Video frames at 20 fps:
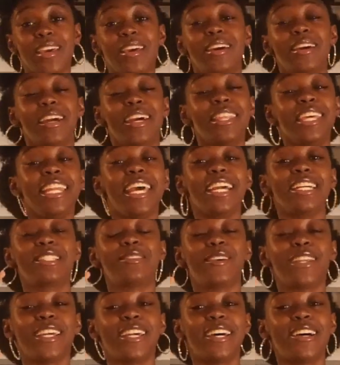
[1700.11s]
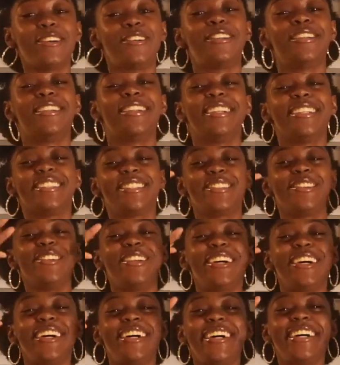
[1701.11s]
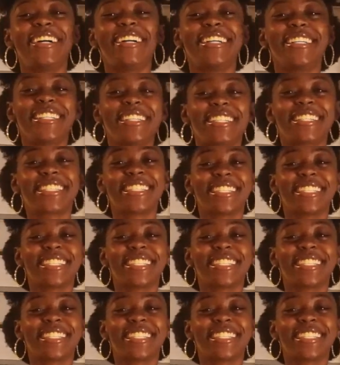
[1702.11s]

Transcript: in the next video. Toodles!